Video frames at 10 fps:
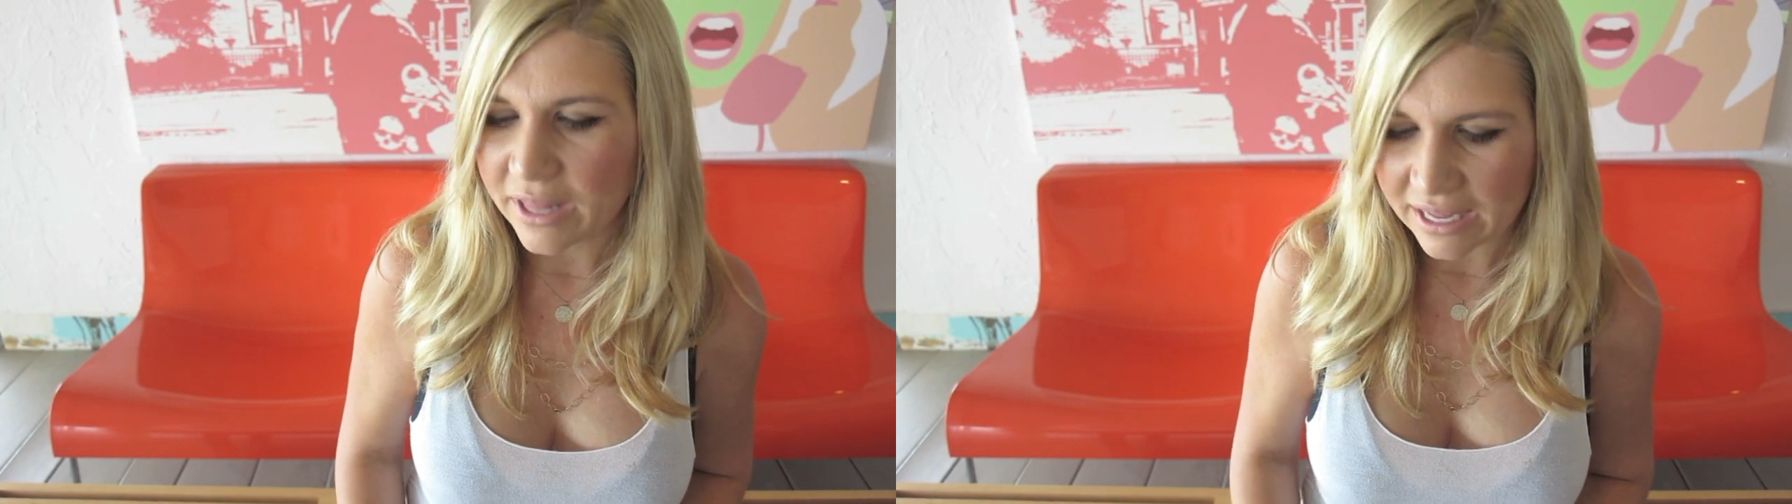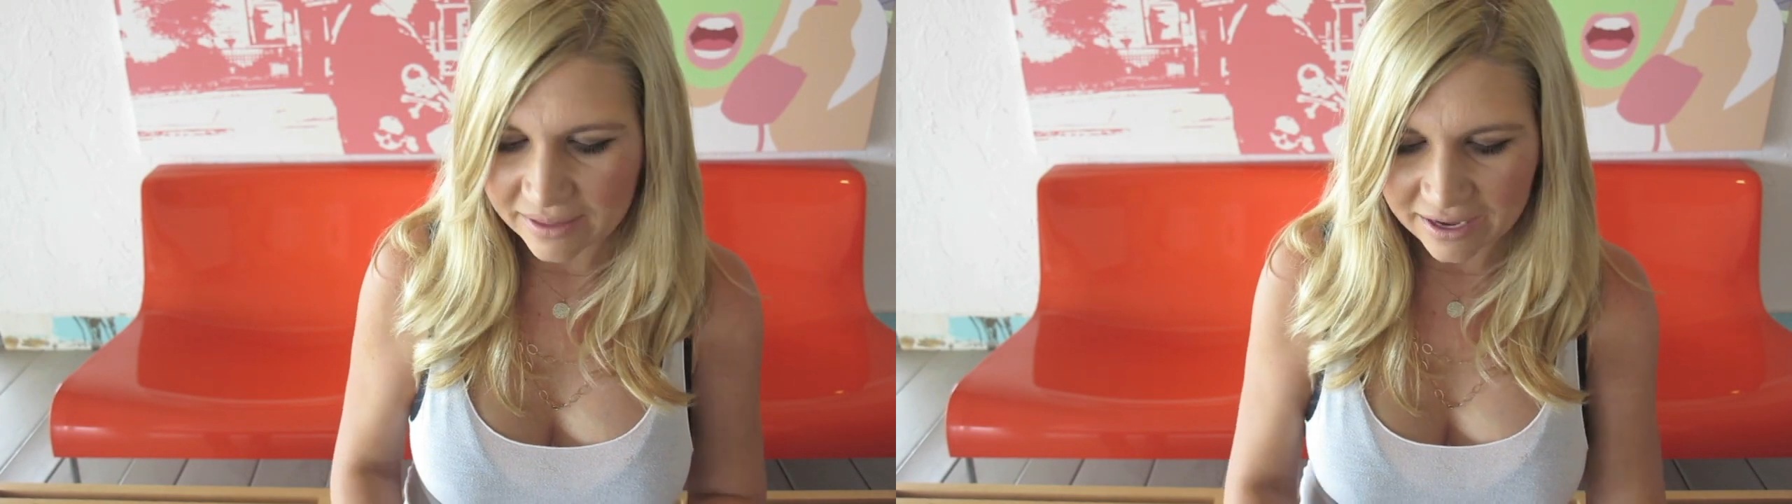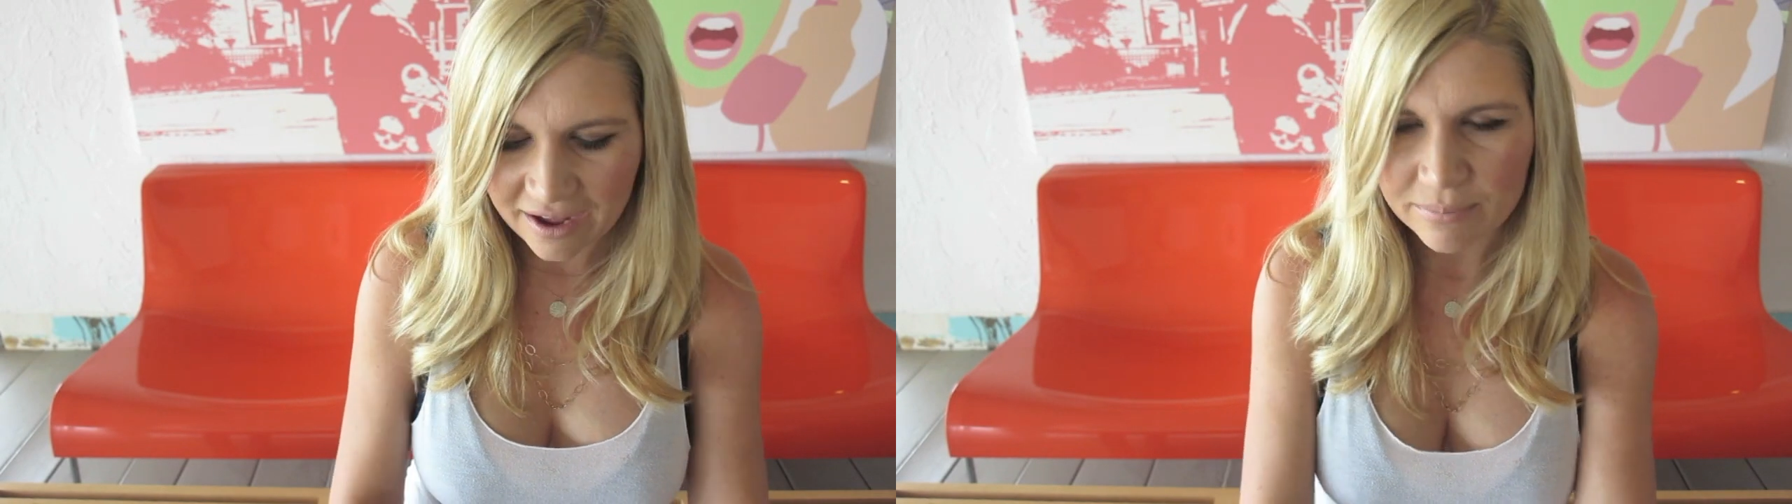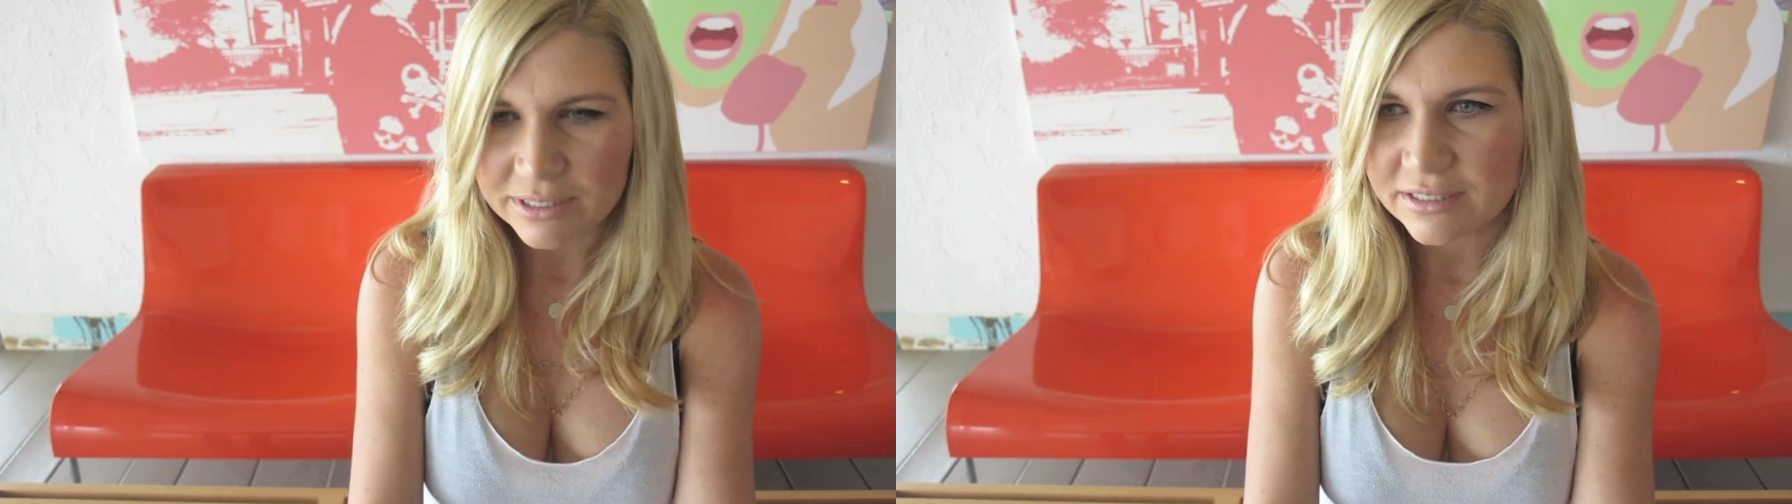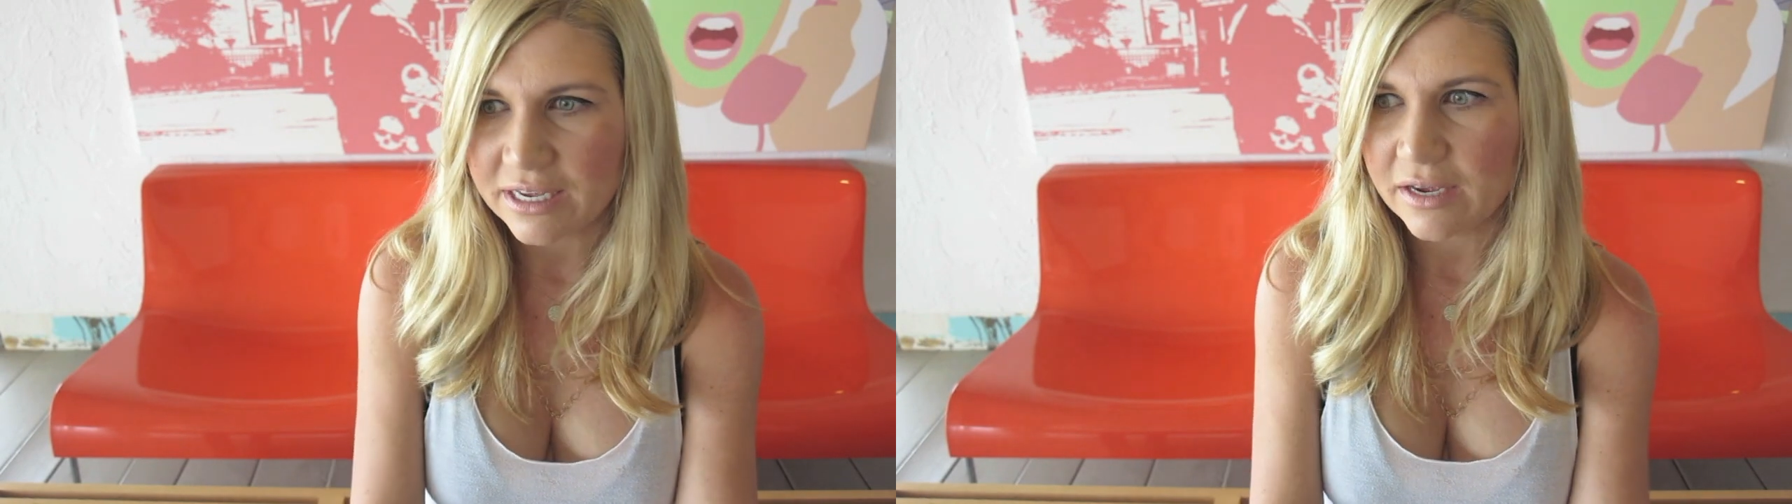lately, I've
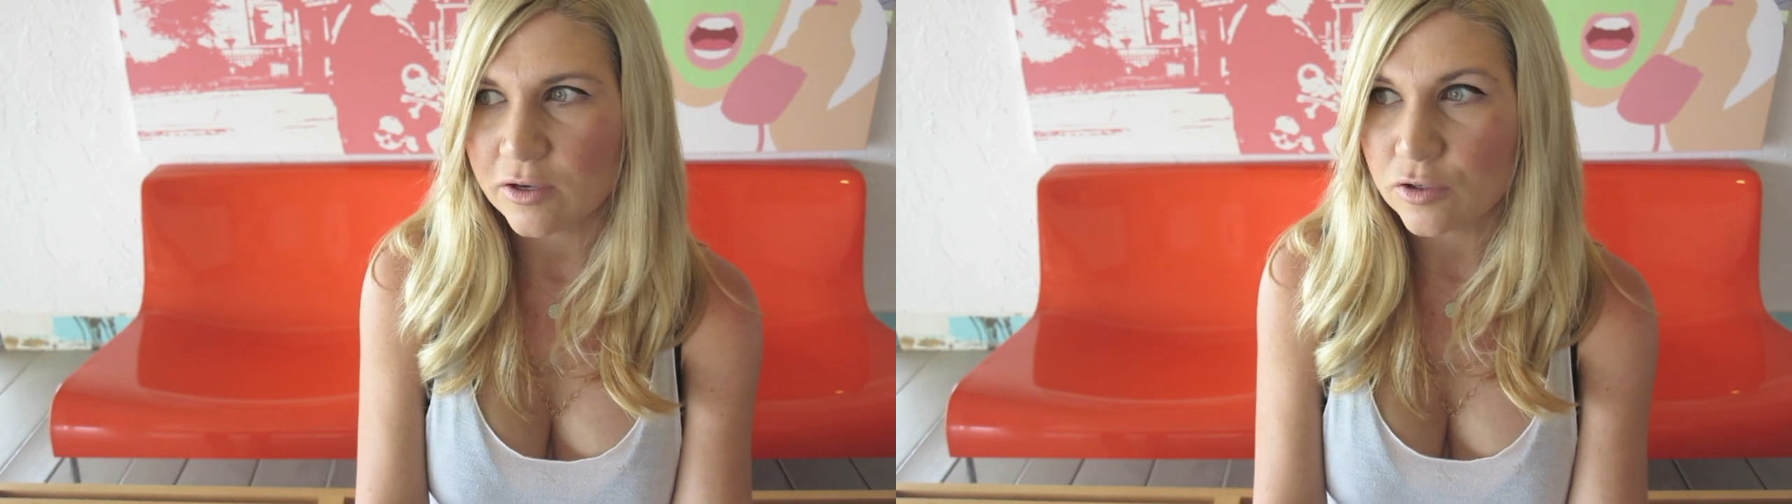been seeing